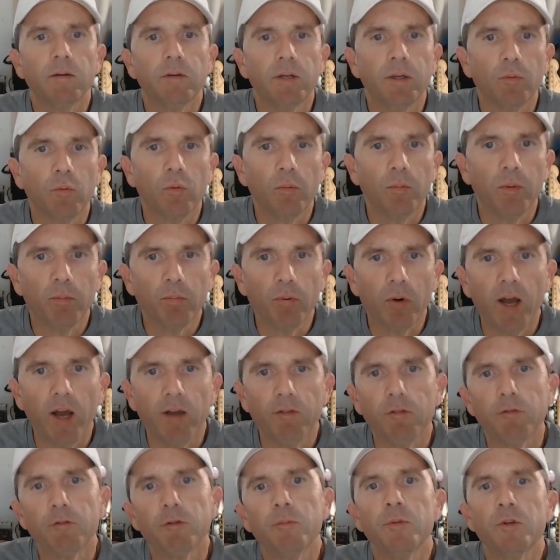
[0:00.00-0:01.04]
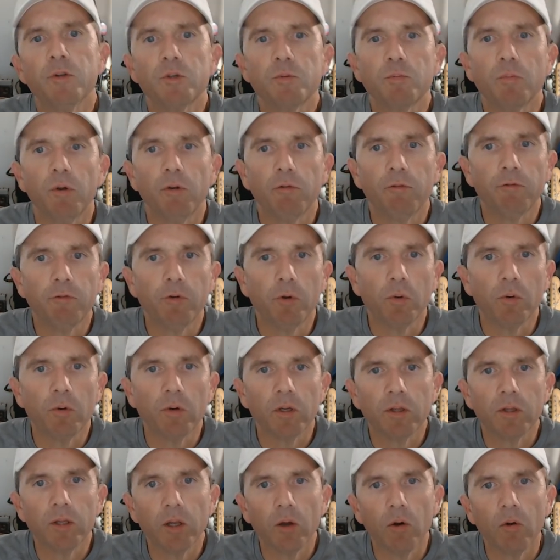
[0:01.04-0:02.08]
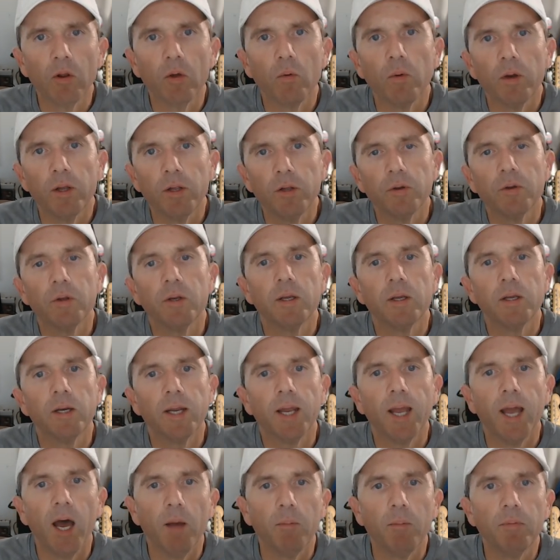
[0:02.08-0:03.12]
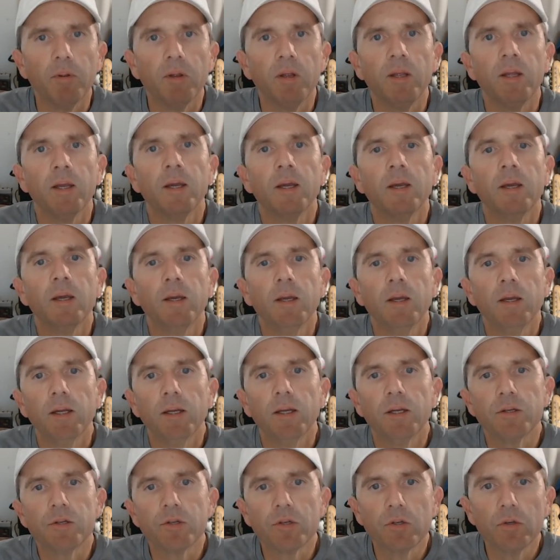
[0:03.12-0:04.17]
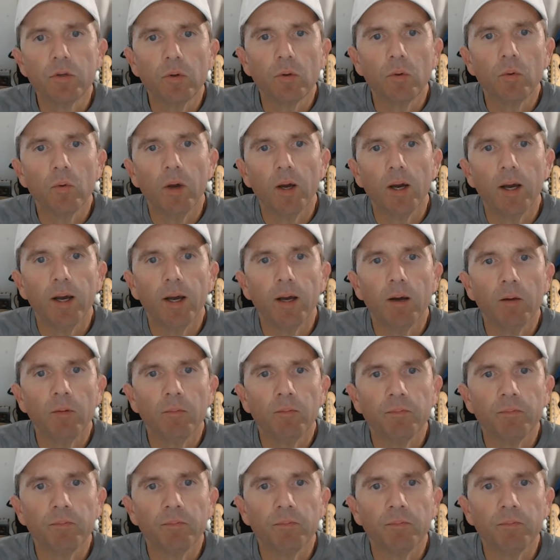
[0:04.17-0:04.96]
It will be private from this point forward, and the only way you can get a copy is to